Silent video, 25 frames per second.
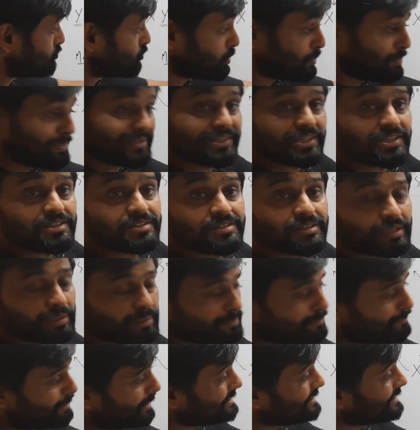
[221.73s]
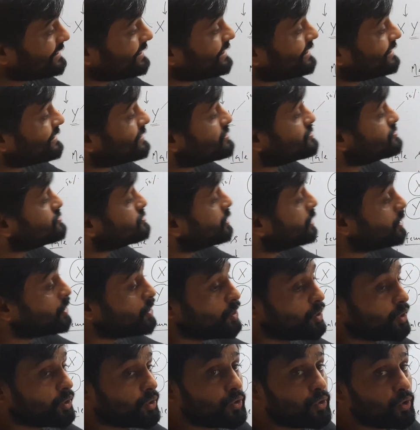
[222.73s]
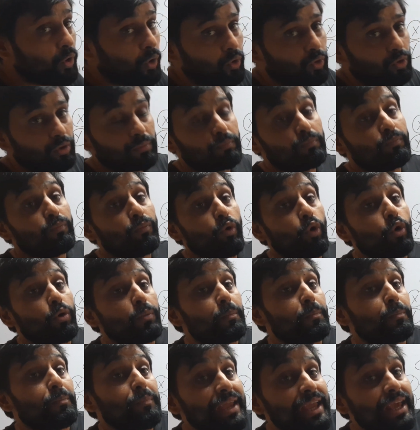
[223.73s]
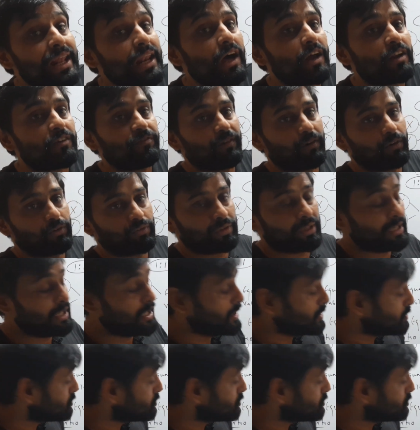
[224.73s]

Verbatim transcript: it should be this, but it is not. More male are found.